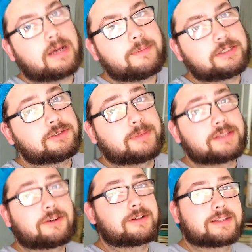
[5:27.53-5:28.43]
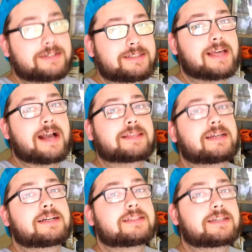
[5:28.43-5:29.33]
My measurements aren't an exact
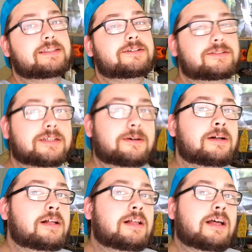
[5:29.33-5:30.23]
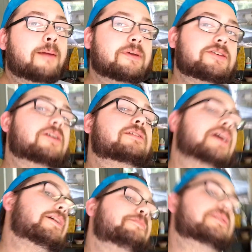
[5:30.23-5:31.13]
science either, so I'm gonna chalk
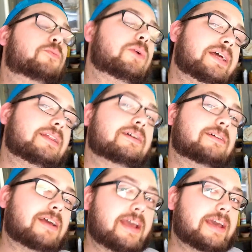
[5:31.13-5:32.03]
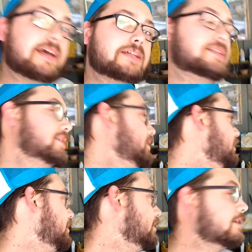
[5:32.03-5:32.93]
that up as a win and
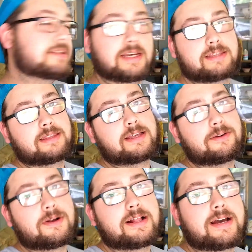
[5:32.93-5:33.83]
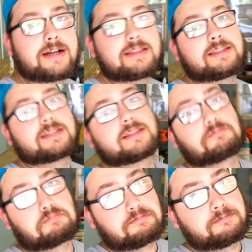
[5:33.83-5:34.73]
say that ride height
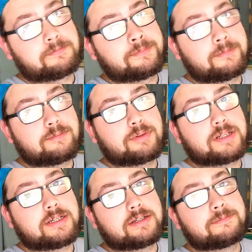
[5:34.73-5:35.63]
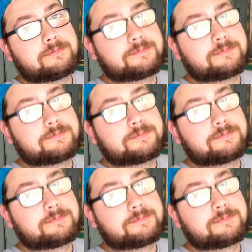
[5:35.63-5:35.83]
is pretty good.